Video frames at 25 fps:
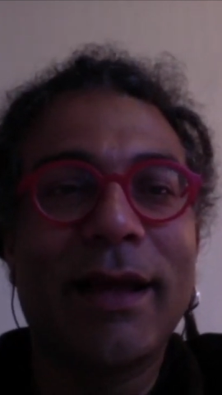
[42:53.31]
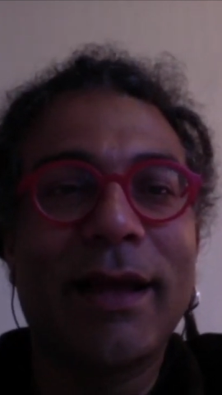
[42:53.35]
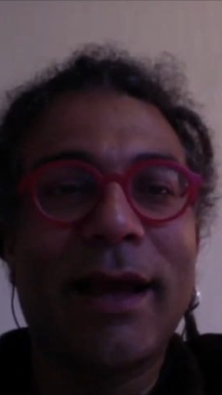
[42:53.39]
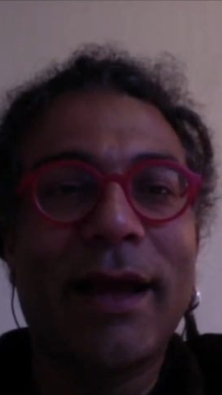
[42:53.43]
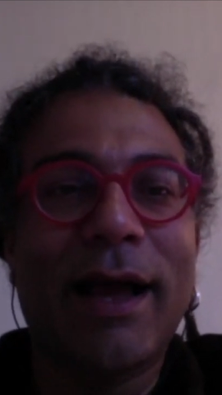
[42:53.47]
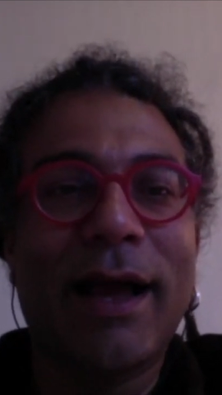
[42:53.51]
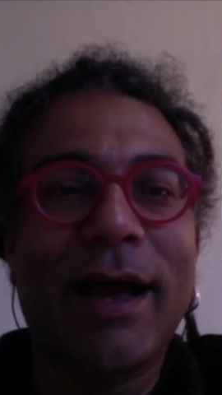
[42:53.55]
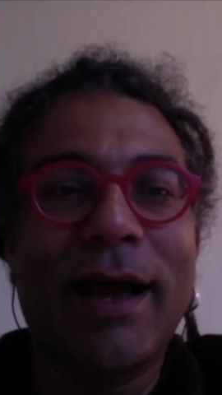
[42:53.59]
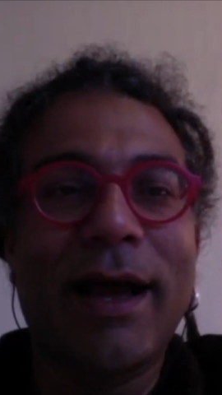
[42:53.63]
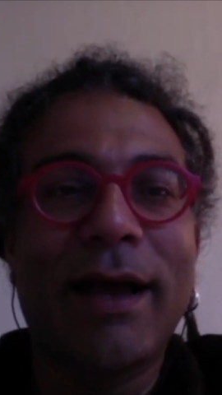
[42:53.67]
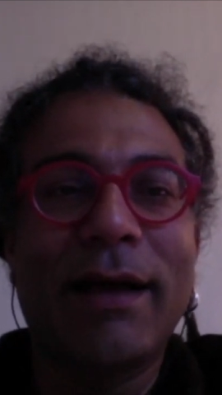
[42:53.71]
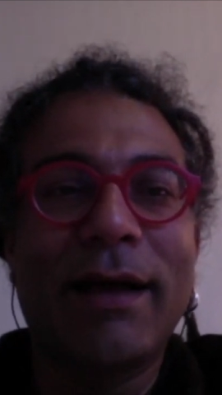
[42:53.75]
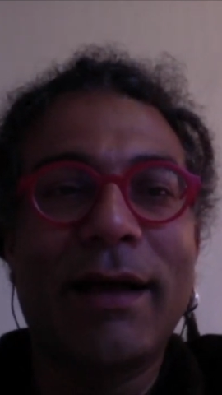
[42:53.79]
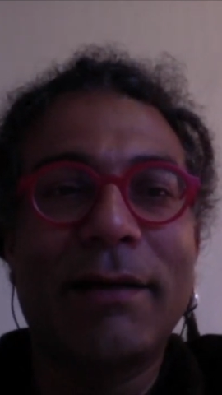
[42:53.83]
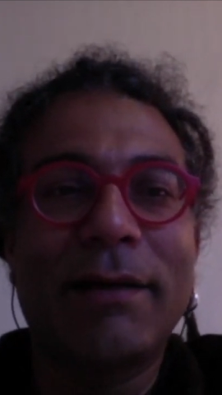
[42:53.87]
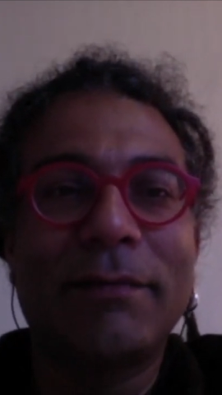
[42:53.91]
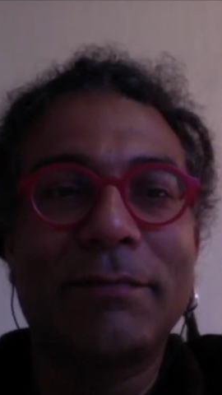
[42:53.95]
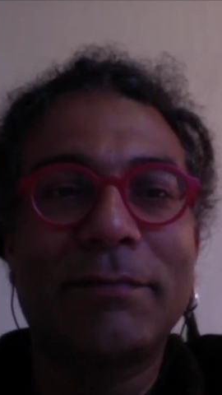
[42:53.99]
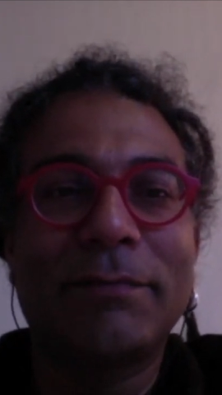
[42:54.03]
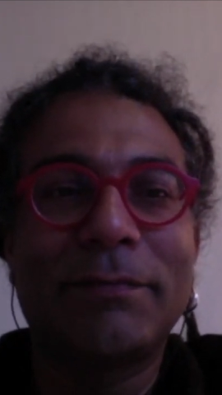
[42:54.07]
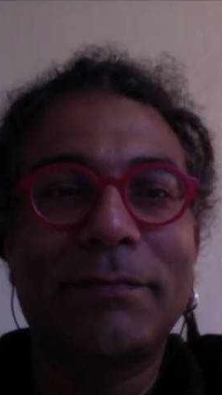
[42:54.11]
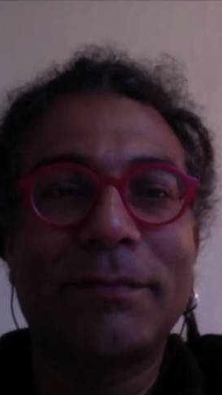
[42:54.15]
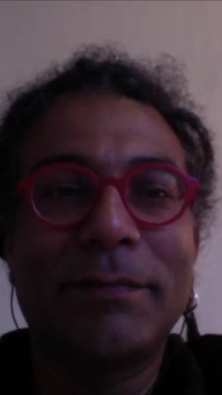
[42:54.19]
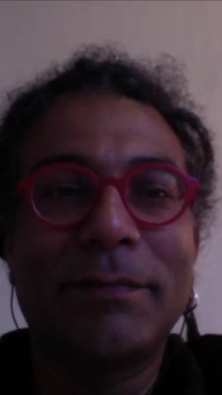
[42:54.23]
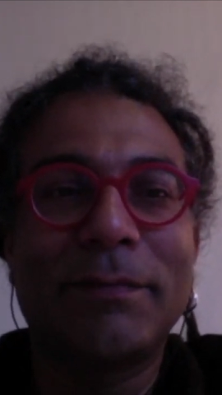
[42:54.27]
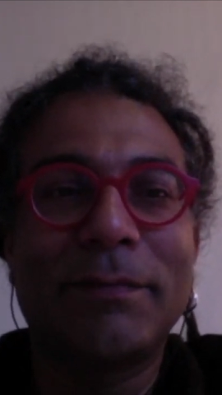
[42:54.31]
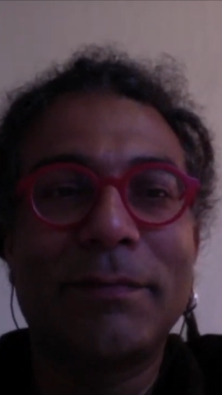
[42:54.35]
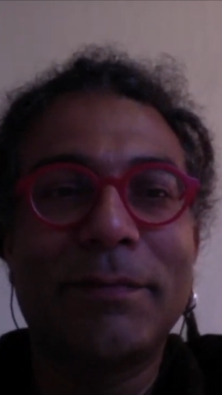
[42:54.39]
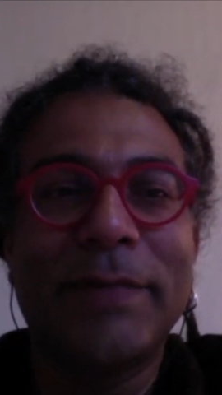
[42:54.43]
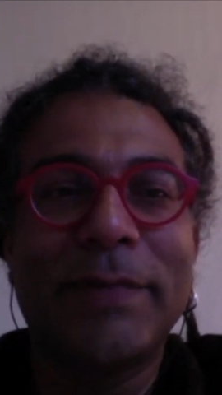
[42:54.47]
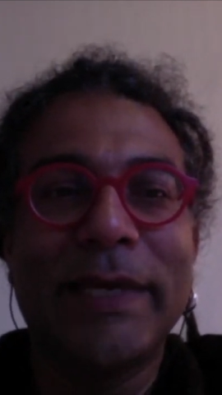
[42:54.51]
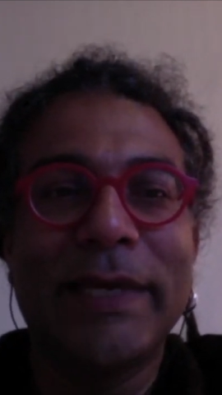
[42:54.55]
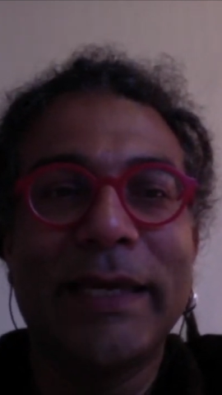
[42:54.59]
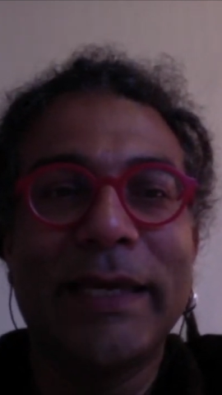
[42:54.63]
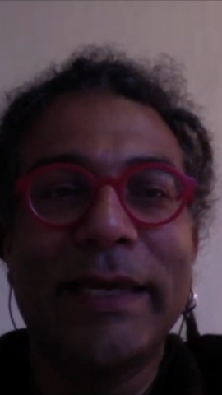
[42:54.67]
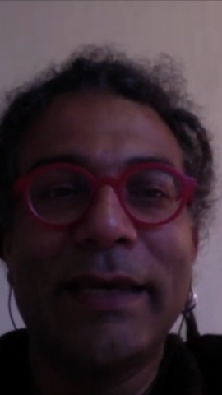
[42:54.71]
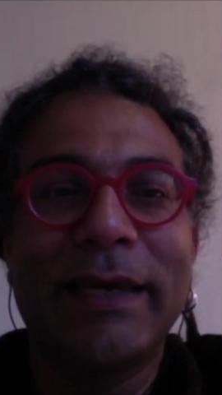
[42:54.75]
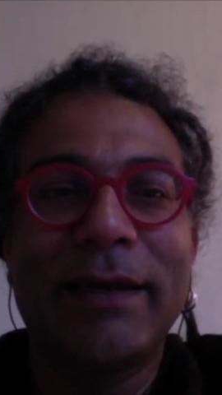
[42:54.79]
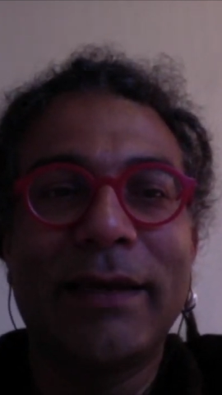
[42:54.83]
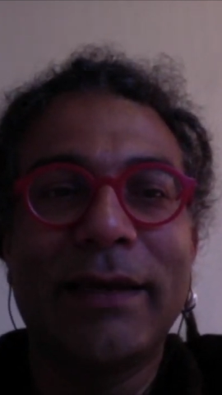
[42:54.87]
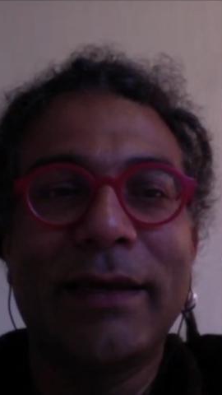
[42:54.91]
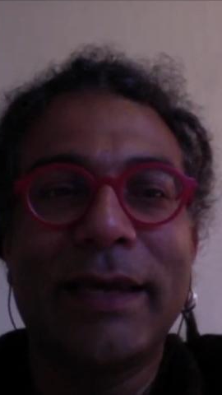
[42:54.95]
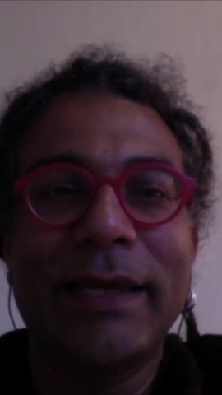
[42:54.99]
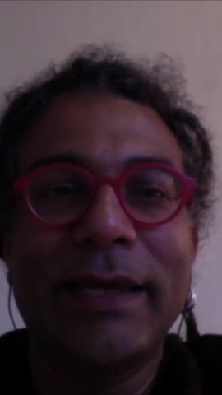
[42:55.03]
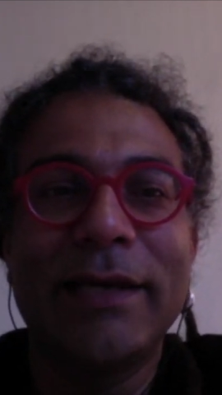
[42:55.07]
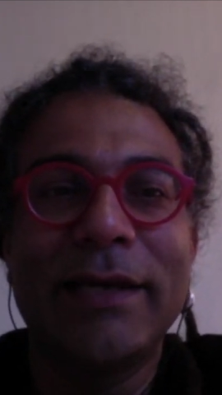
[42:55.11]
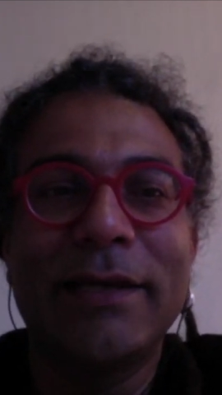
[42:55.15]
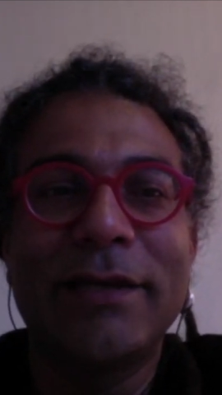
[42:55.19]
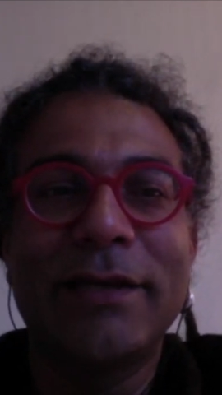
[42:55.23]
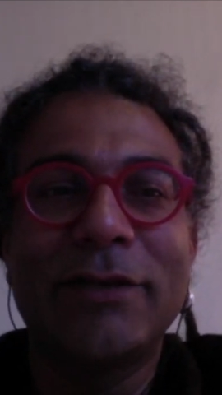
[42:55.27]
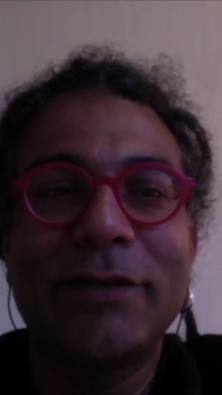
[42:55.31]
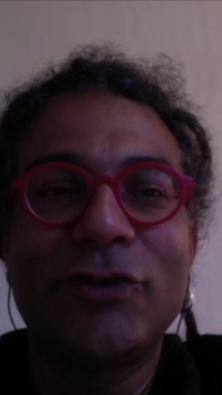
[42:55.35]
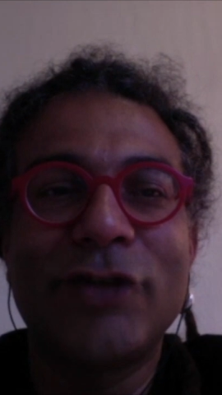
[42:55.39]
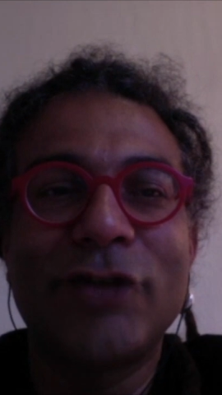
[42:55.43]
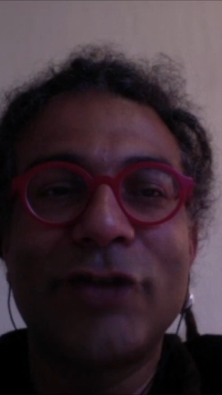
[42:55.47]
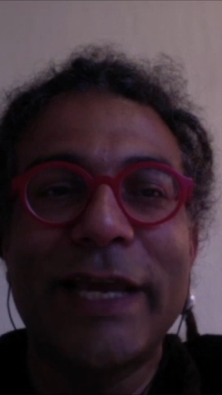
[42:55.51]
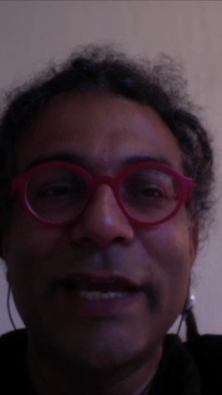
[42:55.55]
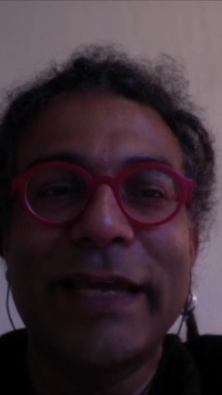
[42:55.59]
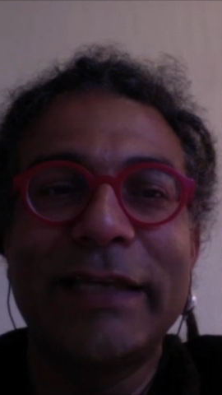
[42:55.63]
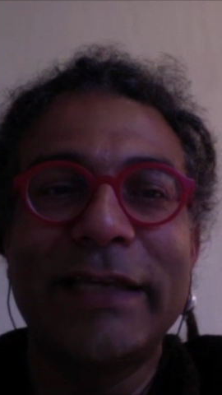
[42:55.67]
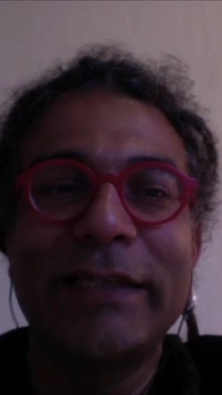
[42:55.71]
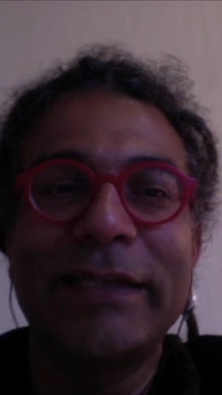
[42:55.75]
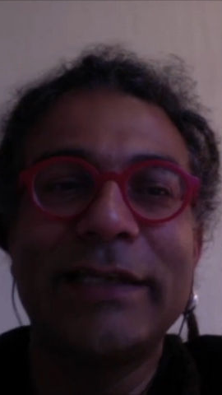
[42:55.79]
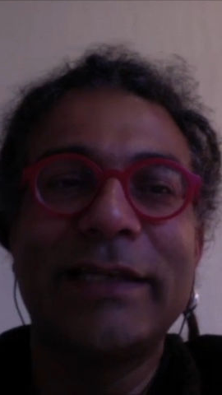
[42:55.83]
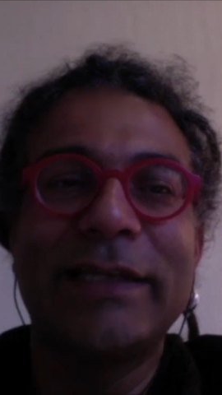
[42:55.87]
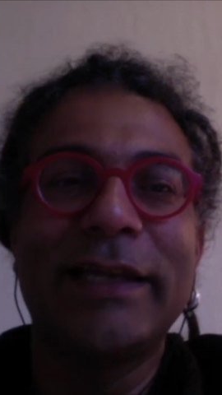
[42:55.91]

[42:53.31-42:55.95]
are being interjected